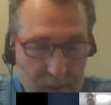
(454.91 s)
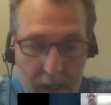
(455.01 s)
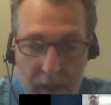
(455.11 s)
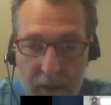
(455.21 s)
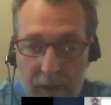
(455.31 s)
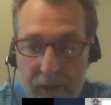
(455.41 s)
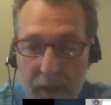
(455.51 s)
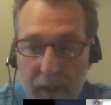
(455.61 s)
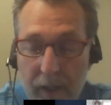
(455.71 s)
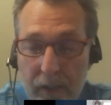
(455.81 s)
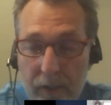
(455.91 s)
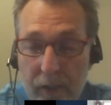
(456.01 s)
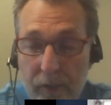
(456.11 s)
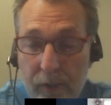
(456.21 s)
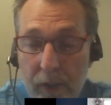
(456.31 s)
stock earnings techniques
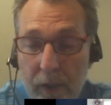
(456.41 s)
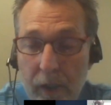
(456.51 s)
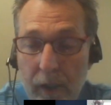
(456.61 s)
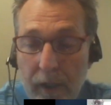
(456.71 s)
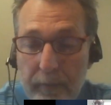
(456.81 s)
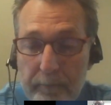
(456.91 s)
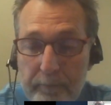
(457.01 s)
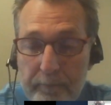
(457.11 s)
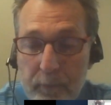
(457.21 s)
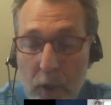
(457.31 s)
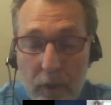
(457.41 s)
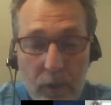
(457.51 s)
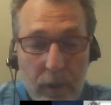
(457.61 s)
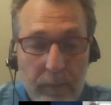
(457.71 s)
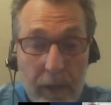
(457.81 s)
is you can do
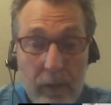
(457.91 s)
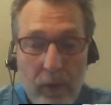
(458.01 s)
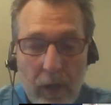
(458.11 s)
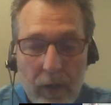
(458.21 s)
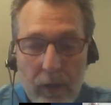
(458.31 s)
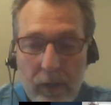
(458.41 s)
them anywhere.